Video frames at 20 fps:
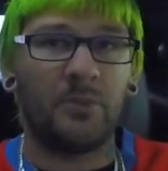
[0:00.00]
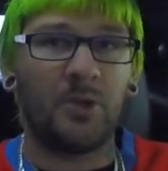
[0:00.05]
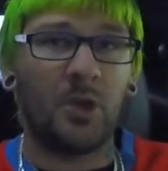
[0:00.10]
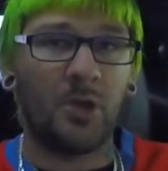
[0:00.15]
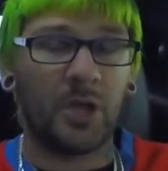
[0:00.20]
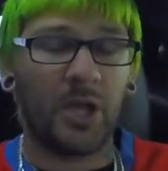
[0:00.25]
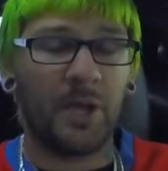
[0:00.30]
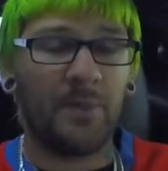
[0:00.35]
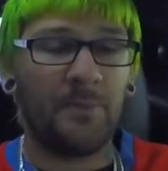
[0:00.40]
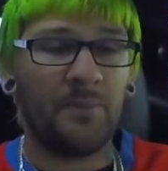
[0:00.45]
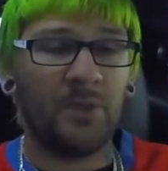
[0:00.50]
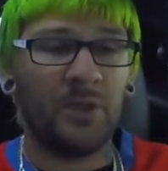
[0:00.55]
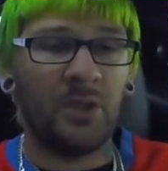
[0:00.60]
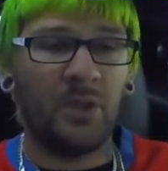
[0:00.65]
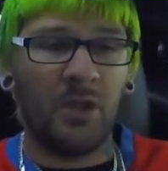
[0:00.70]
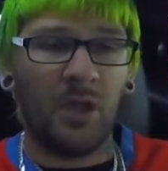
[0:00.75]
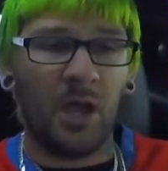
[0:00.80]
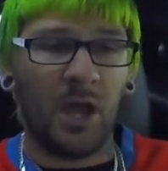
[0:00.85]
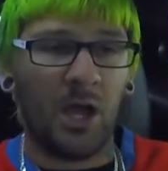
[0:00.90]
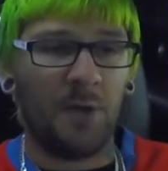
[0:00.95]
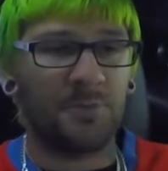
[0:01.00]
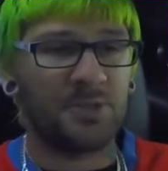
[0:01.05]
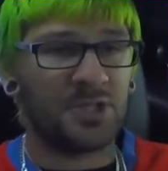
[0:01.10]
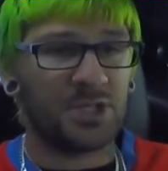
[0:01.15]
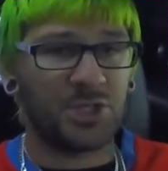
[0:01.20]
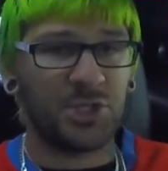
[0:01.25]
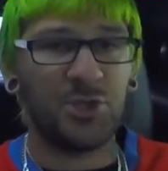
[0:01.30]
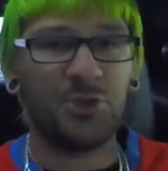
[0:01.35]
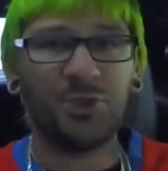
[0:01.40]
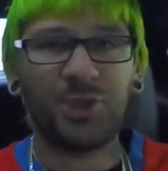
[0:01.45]
Okay, it's
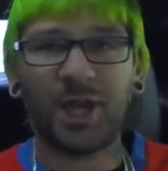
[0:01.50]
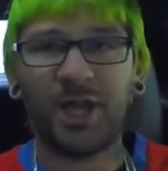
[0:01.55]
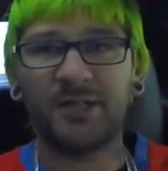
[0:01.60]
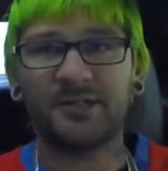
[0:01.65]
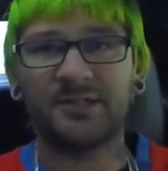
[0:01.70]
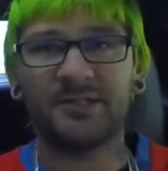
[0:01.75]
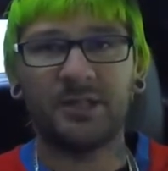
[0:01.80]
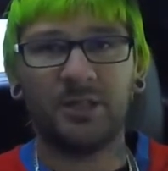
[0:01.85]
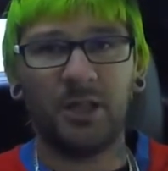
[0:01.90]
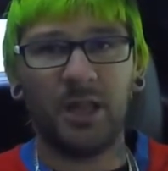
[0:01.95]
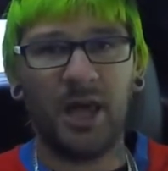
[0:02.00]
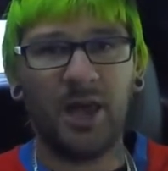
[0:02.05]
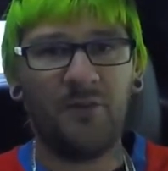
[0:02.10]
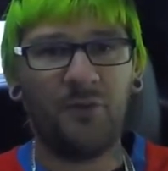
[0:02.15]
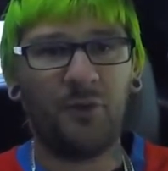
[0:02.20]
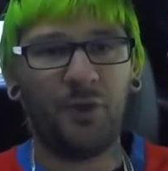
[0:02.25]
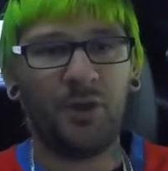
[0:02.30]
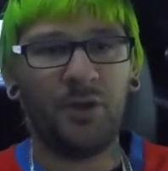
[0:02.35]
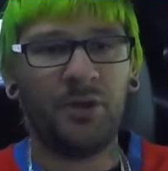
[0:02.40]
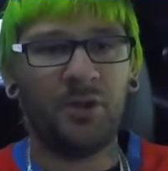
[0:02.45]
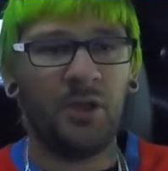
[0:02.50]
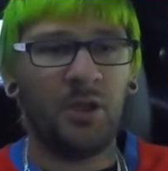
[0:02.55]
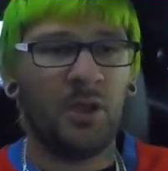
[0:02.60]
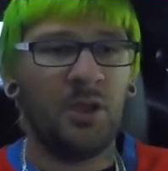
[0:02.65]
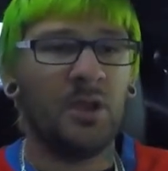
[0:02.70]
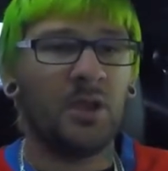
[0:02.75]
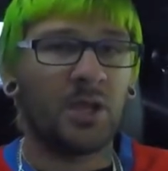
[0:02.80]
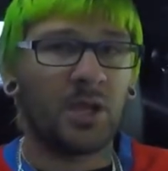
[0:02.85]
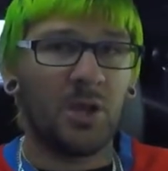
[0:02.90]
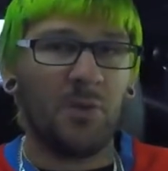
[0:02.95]
a 2011
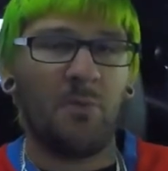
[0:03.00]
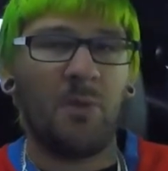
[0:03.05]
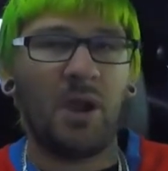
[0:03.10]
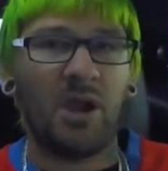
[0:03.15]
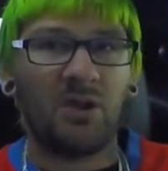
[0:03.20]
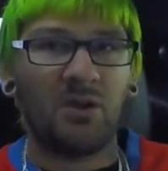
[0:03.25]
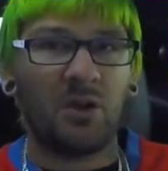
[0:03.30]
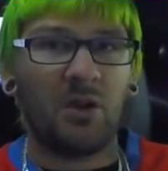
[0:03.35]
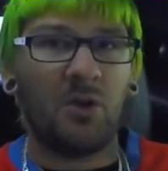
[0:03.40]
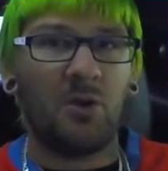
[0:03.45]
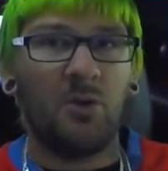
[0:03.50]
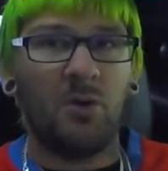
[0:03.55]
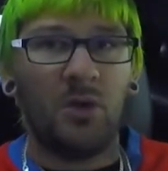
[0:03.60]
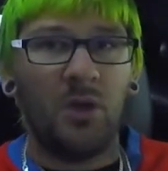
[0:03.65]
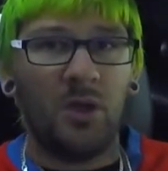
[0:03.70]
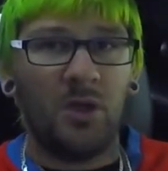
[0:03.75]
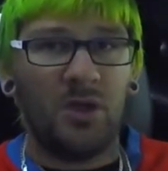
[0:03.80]
Camaro